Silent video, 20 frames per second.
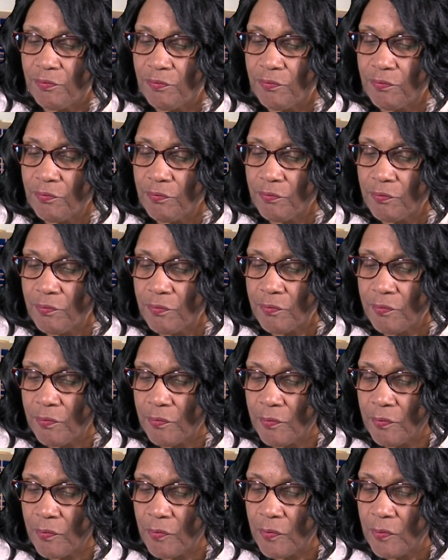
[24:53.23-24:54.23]

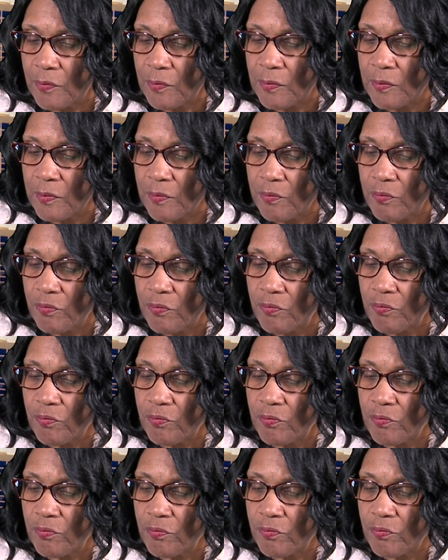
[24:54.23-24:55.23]

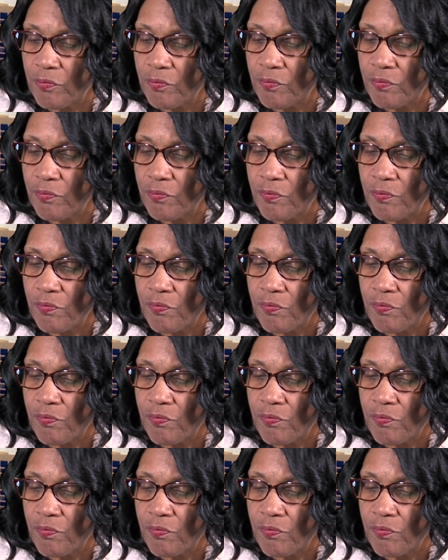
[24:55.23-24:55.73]
No one is speaking in this clip.